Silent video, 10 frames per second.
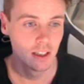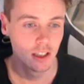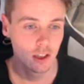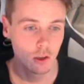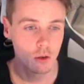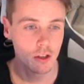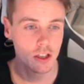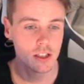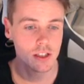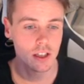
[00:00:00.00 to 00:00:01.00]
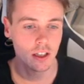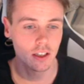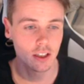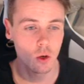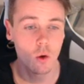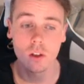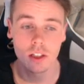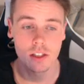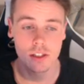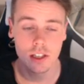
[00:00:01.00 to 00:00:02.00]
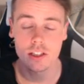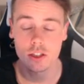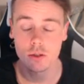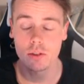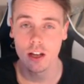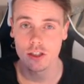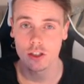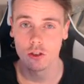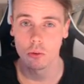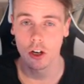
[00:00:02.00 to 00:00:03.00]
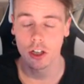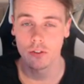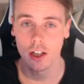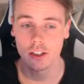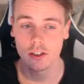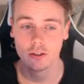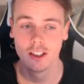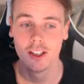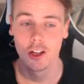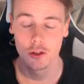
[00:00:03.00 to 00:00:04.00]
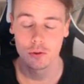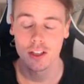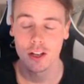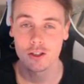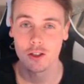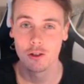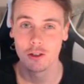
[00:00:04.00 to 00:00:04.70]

Glorious gauntlet, 62,000 gold market value, 2,000 gold